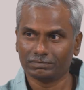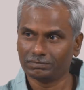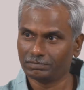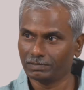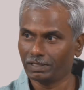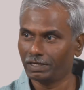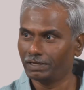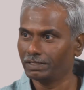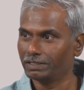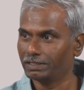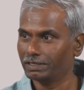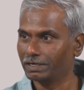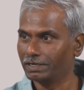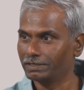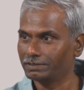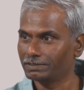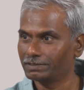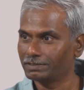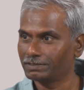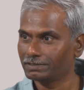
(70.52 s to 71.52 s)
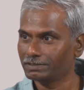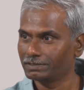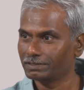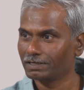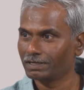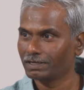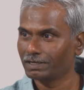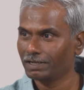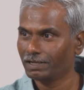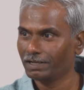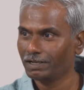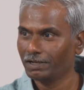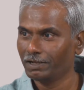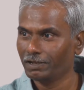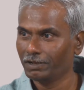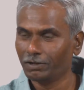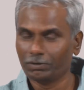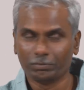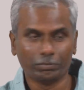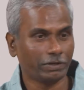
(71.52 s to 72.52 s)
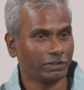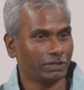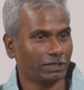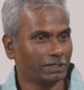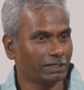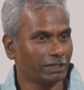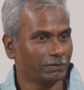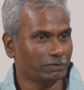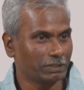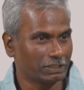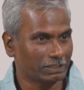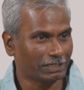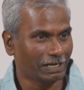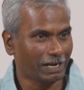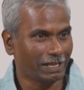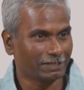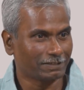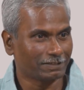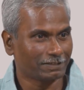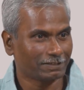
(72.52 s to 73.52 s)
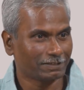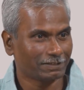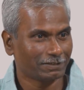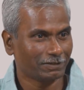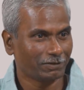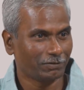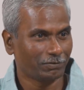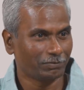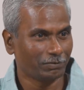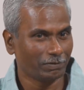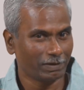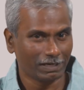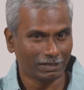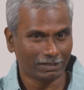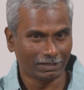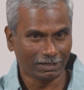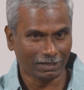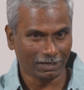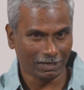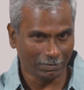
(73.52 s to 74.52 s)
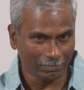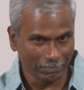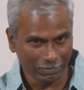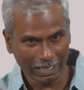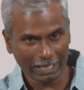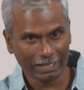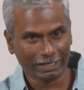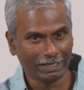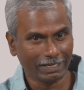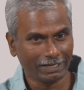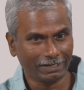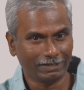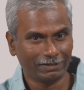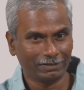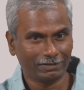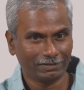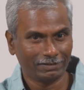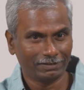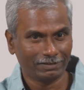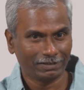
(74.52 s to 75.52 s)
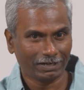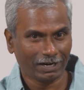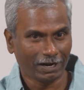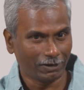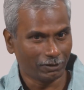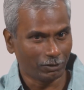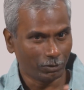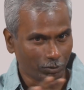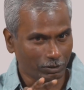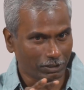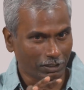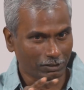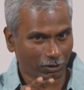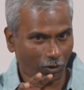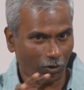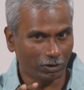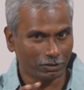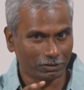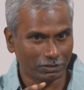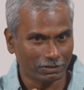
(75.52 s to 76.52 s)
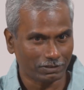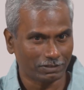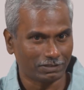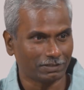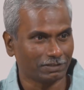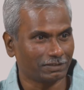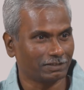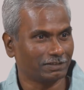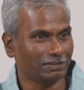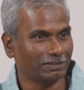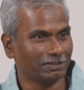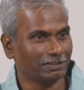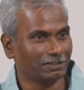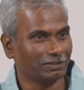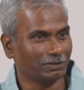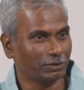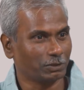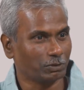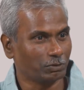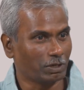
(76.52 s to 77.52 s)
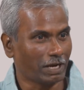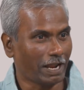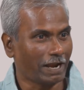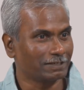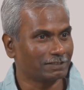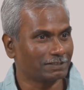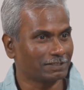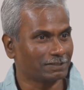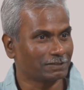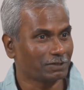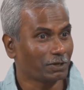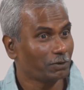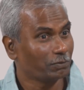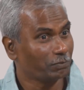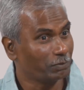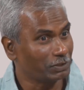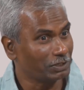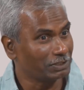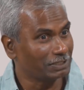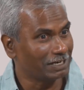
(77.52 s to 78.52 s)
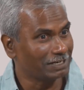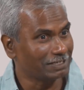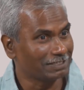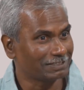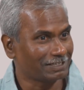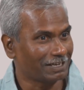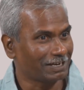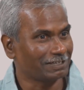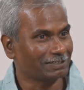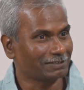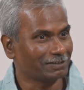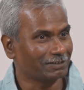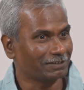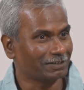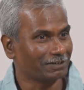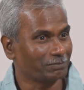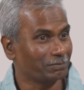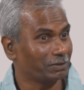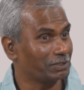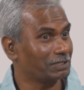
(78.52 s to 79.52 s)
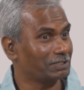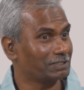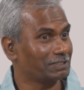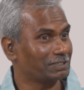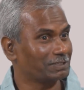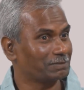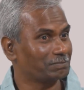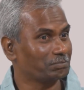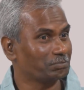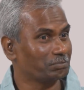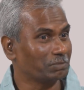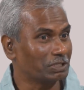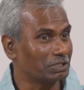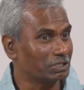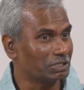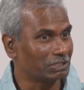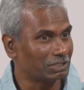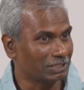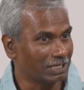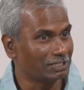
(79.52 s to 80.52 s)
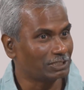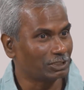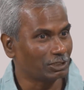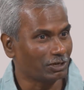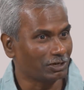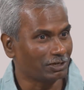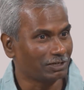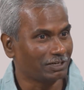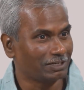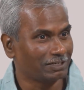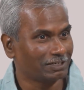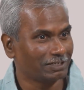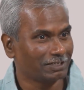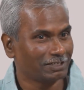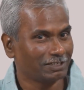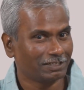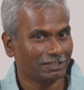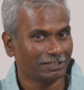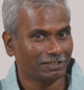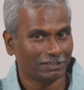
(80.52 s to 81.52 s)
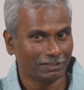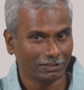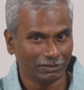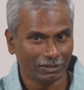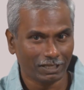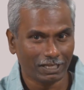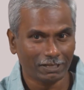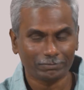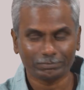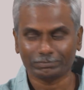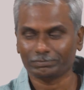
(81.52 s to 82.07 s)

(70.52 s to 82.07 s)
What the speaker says: Any other answers? By the end of this class, we will come again and look at all this your answers, whether that is correct or not, whether it is making sense or not. Okay.